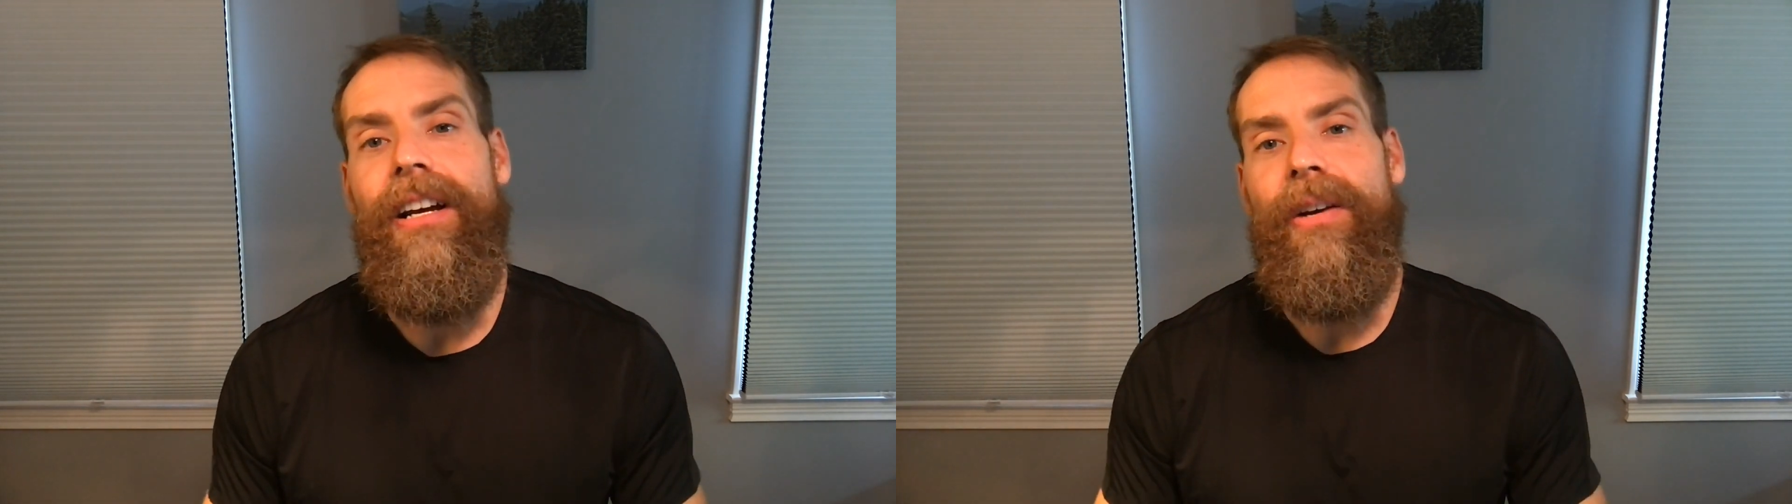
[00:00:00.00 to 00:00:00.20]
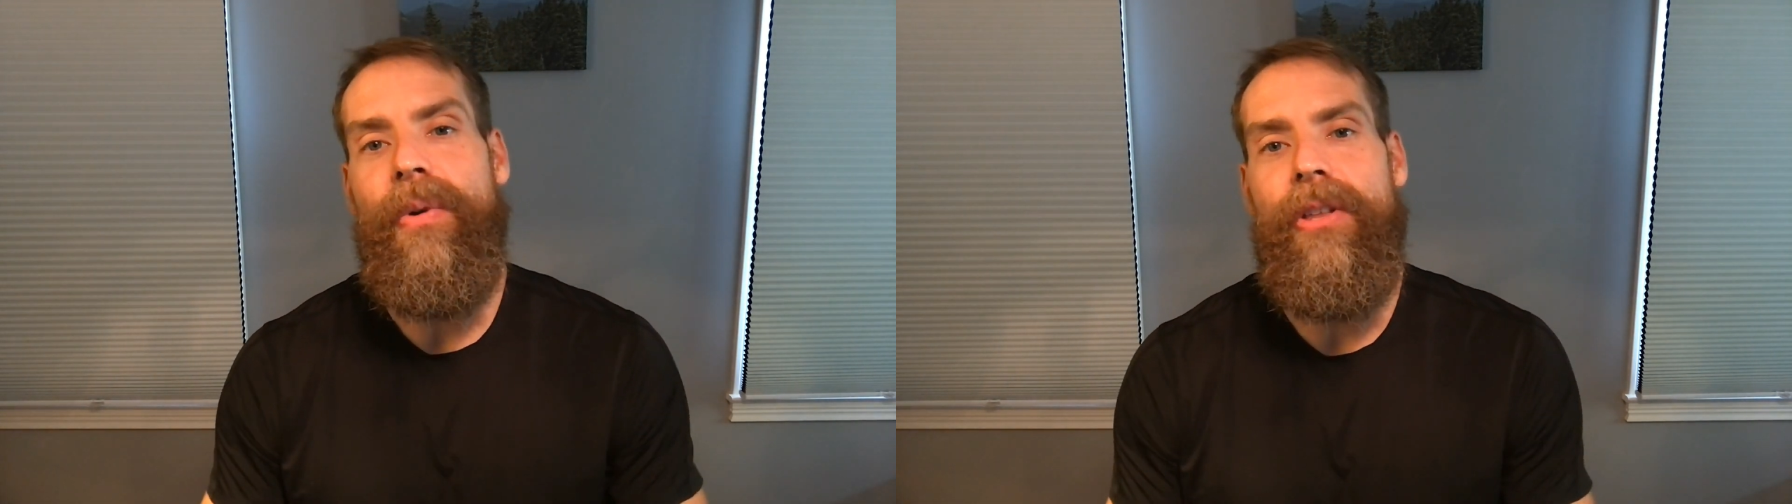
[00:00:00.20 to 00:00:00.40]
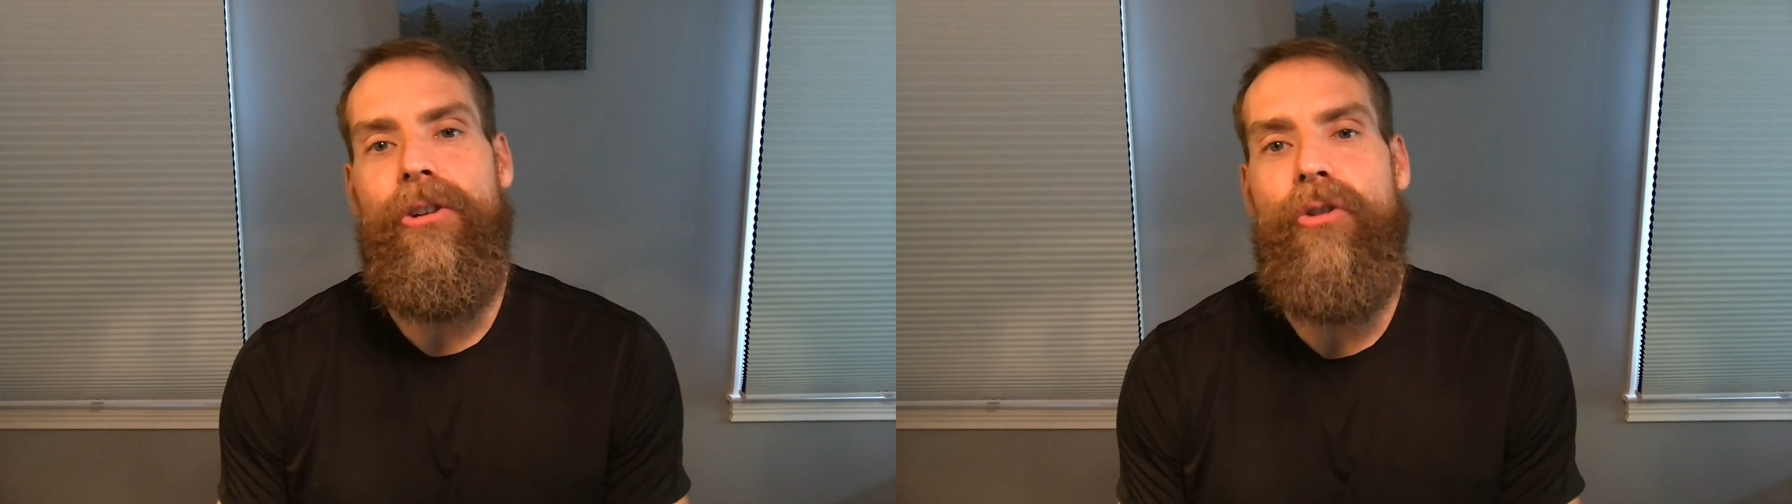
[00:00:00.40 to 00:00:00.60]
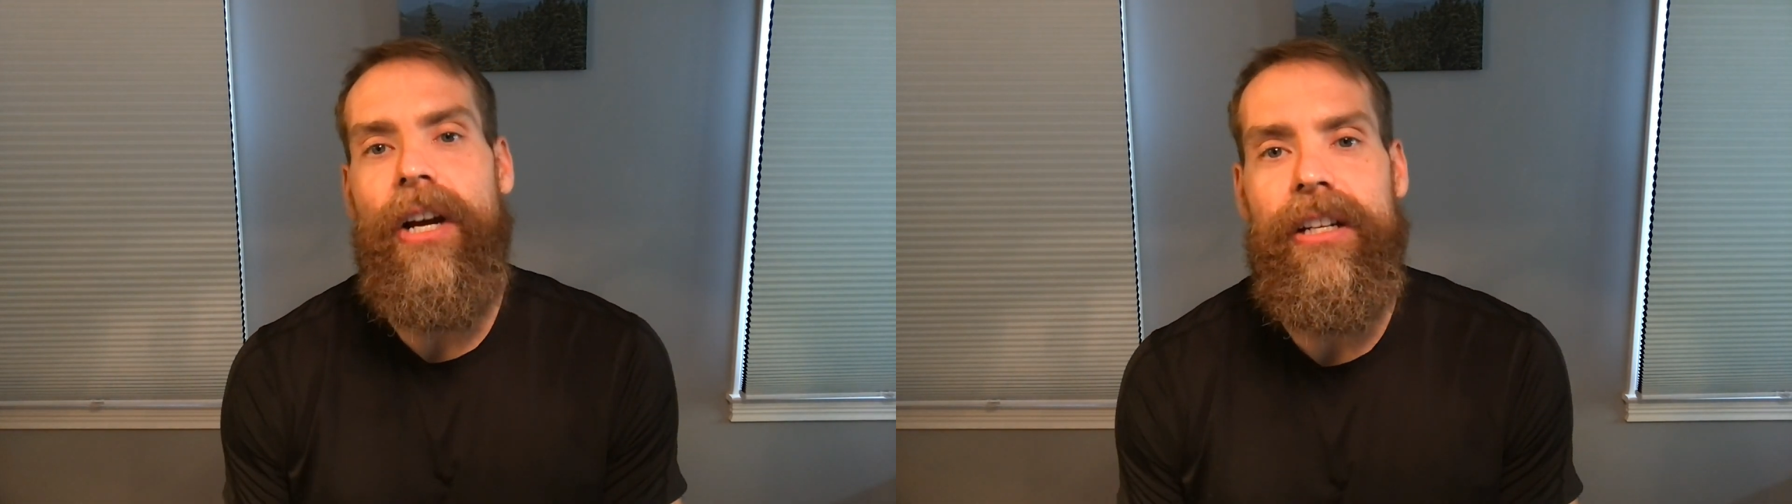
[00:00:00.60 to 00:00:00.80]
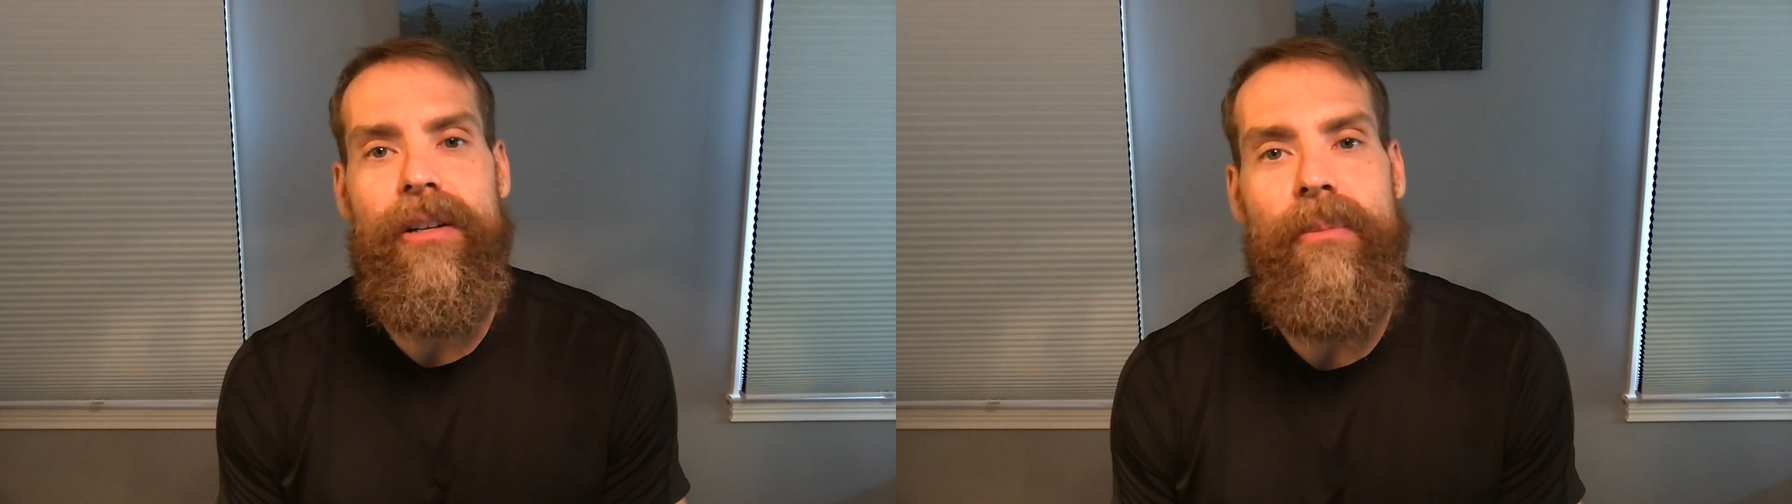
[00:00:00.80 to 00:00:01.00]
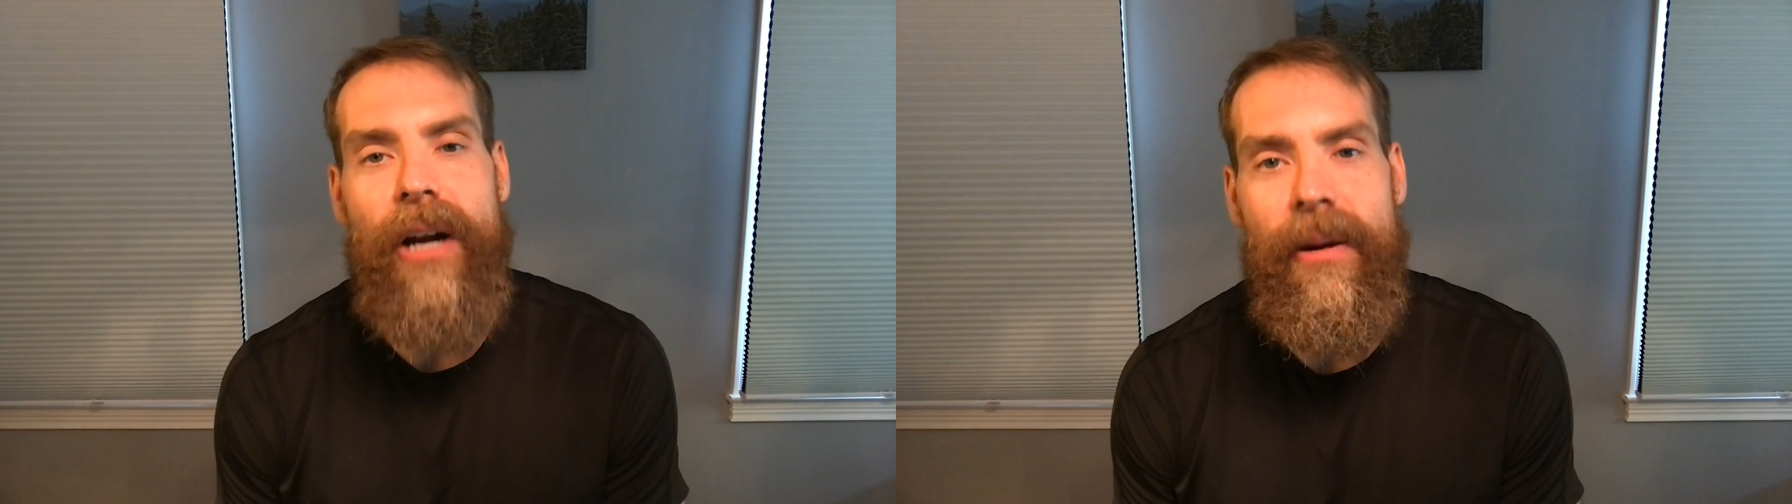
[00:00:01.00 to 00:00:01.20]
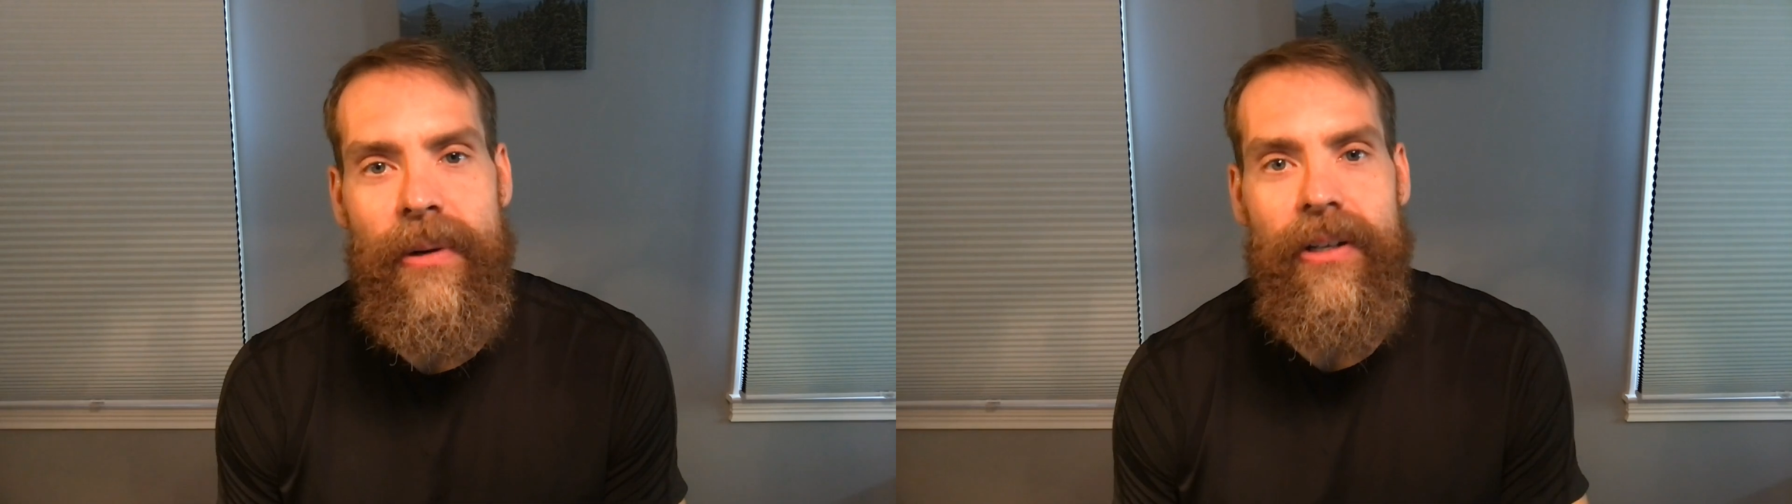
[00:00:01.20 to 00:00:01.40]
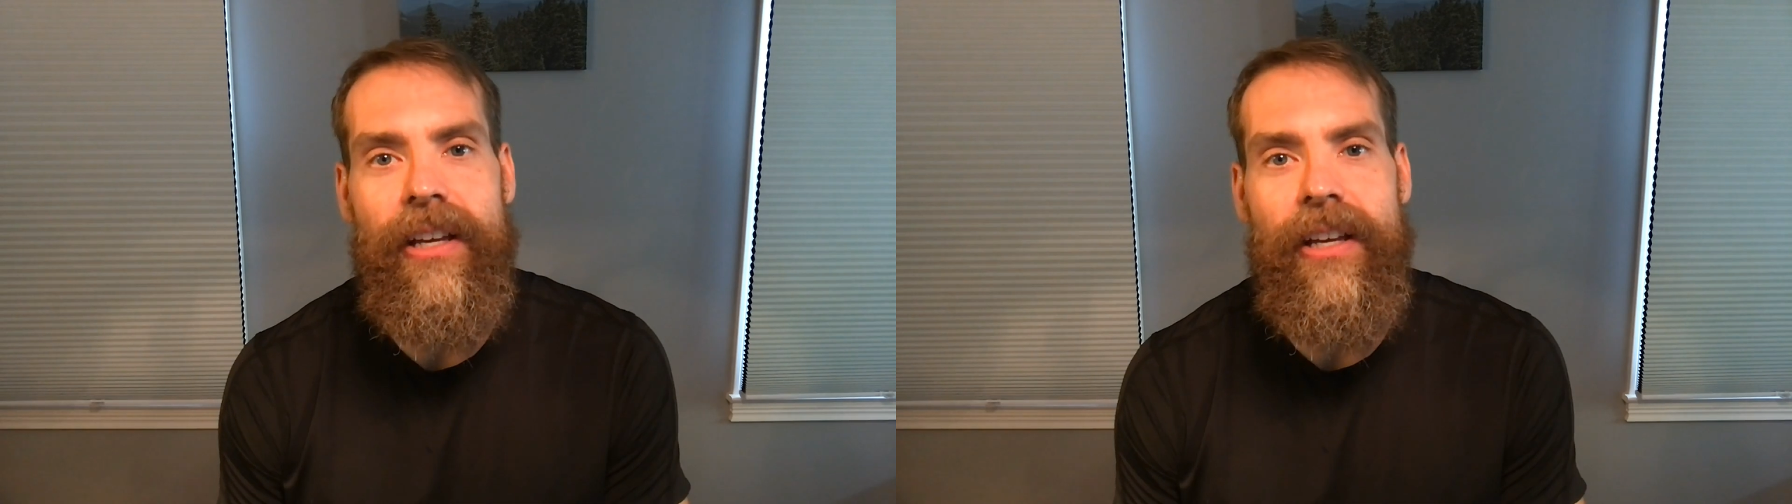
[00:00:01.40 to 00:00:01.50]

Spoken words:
with a direct primary